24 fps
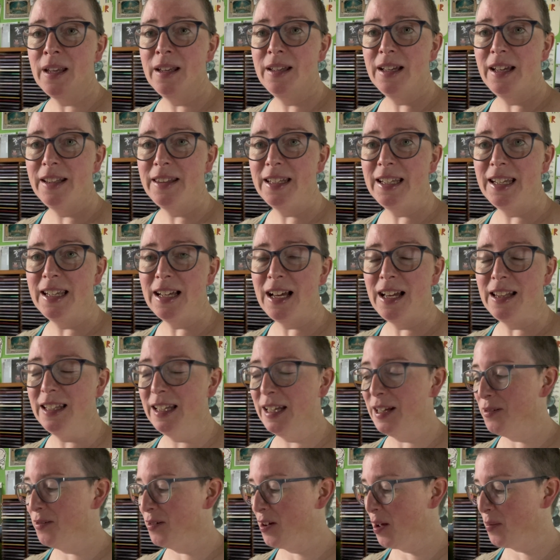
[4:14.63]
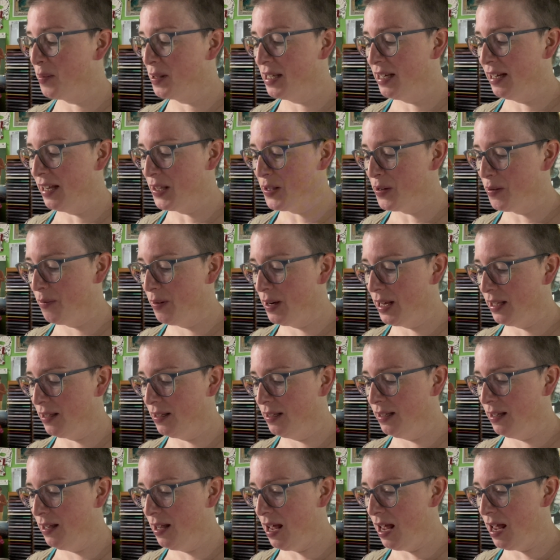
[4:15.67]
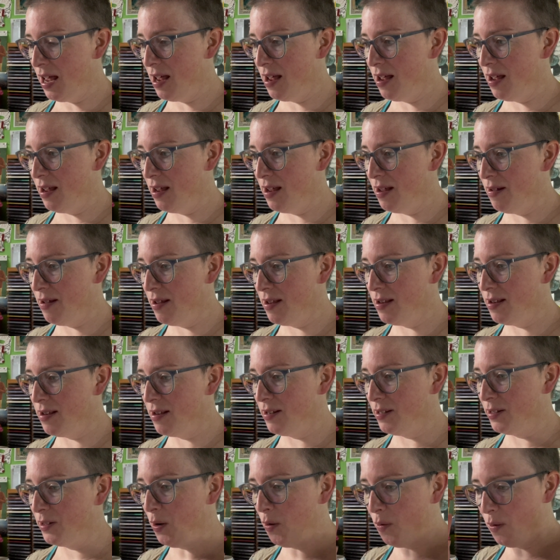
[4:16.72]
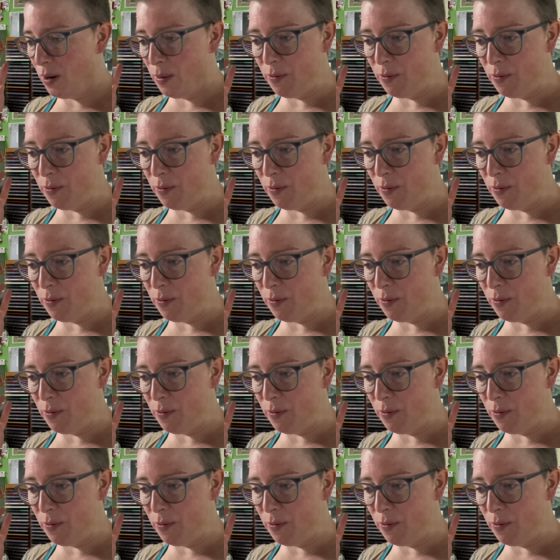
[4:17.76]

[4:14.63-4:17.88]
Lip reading: I think it all comes together well. So